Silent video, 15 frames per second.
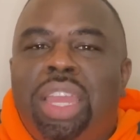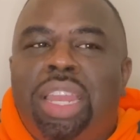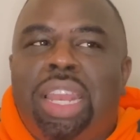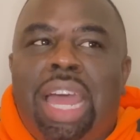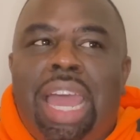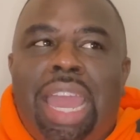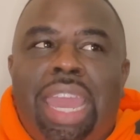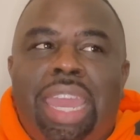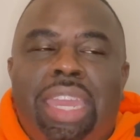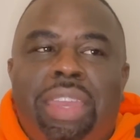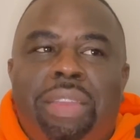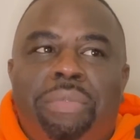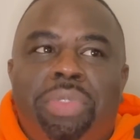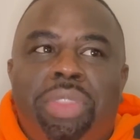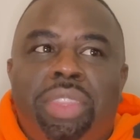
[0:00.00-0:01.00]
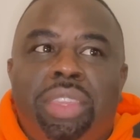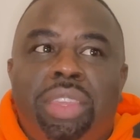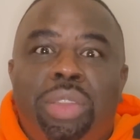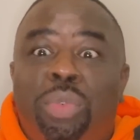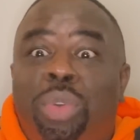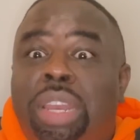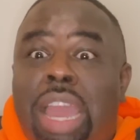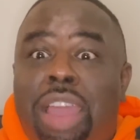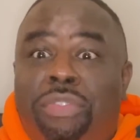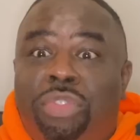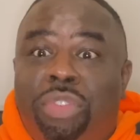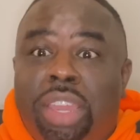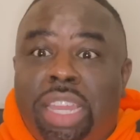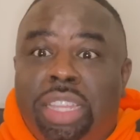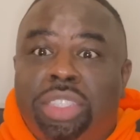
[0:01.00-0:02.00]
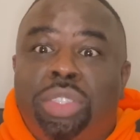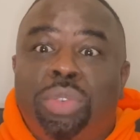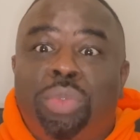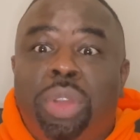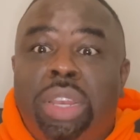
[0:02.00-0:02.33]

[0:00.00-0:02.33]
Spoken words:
like, we're not friends.